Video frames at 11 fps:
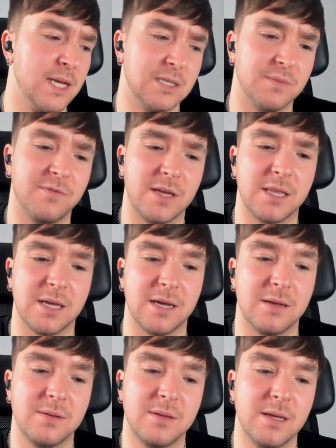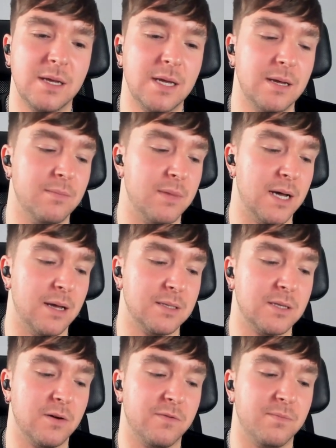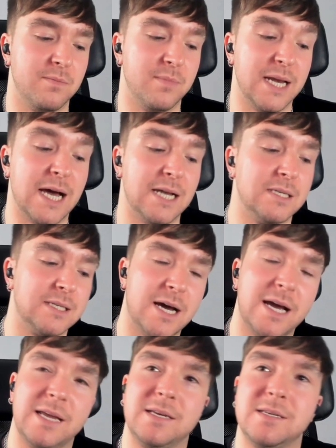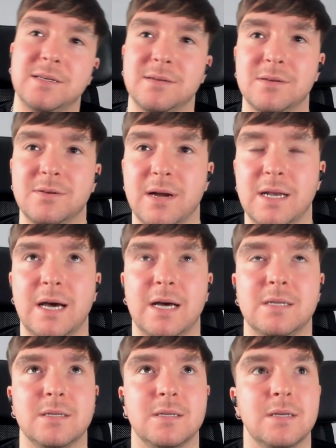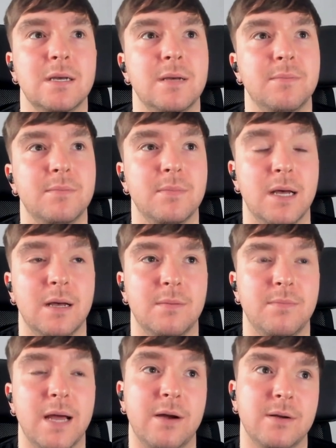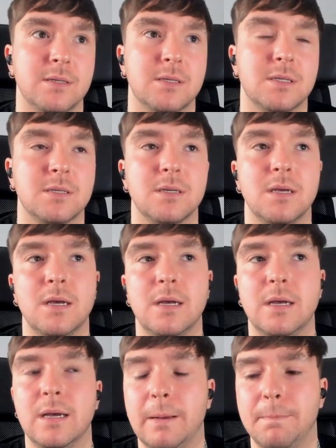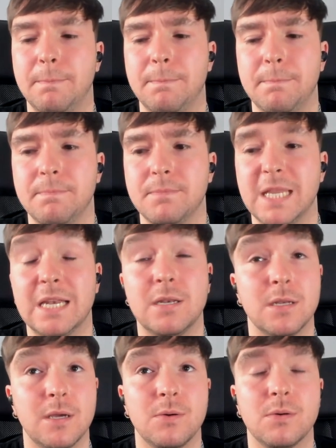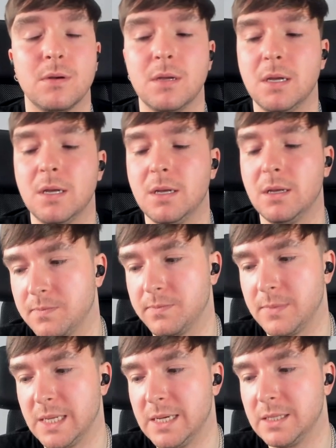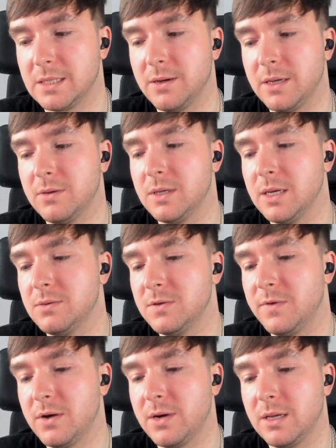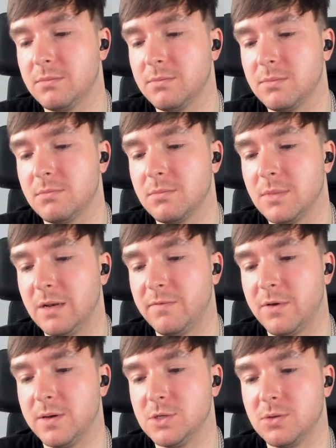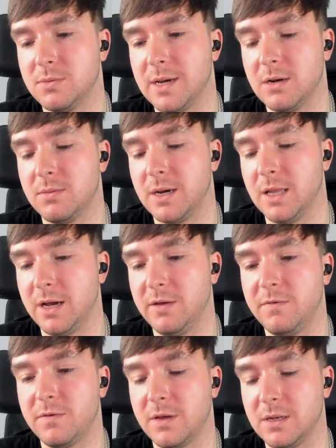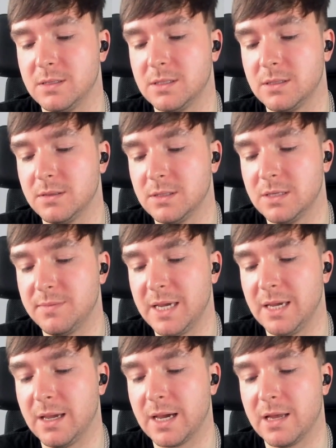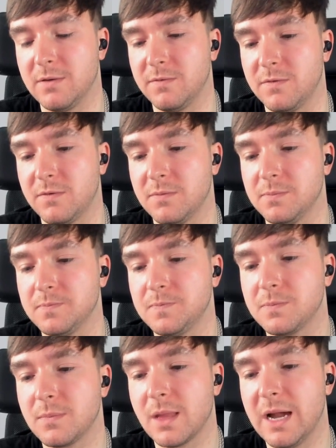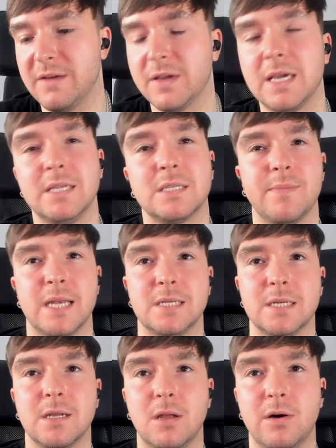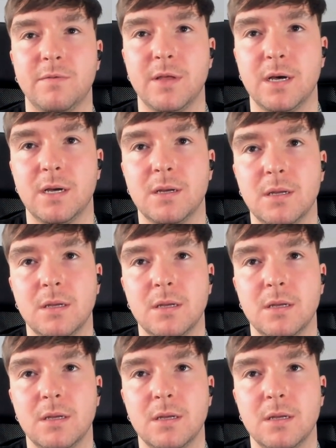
something that my sort of my dad's side granddad parents didn't do. So he he was a very influential man on my life, and to me, he kind of, I think he cemented a lot of the